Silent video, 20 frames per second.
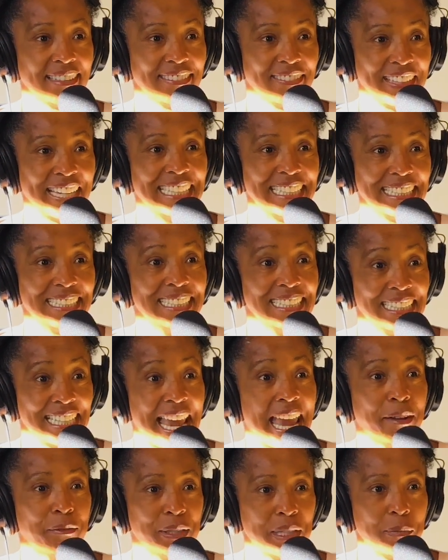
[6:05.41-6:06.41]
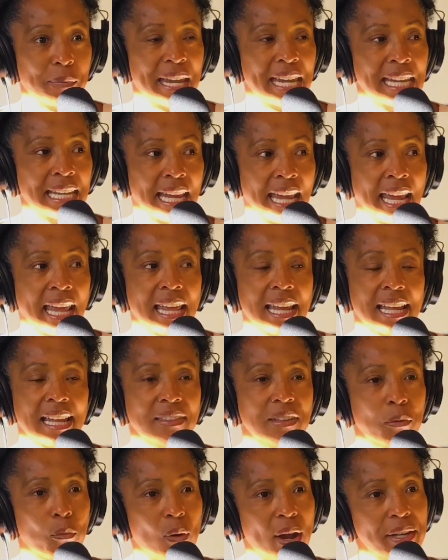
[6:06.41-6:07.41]
right, this is the equity pay day,
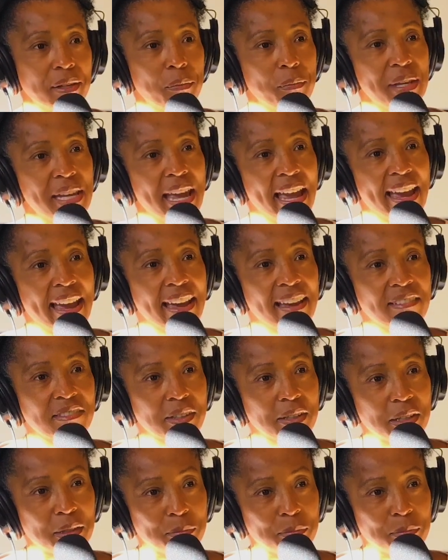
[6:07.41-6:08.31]
then why do we have